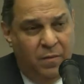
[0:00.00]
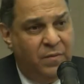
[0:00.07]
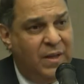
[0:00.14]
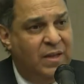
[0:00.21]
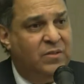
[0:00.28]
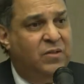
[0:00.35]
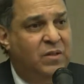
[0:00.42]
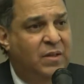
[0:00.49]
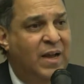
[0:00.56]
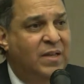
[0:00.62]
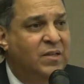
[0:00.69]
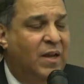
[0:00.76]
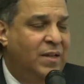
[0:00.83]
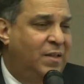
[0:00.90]

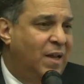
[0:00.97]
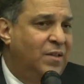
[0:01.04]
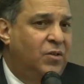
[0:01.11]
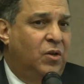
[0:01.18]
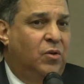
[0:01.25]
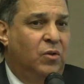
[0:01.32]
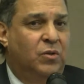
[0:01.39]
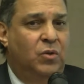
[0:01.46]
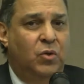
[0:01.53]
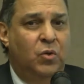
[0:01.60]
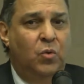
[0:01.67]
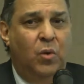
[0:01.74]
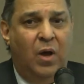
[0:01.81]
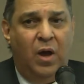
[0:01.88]
That's identical
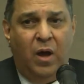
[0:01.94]
to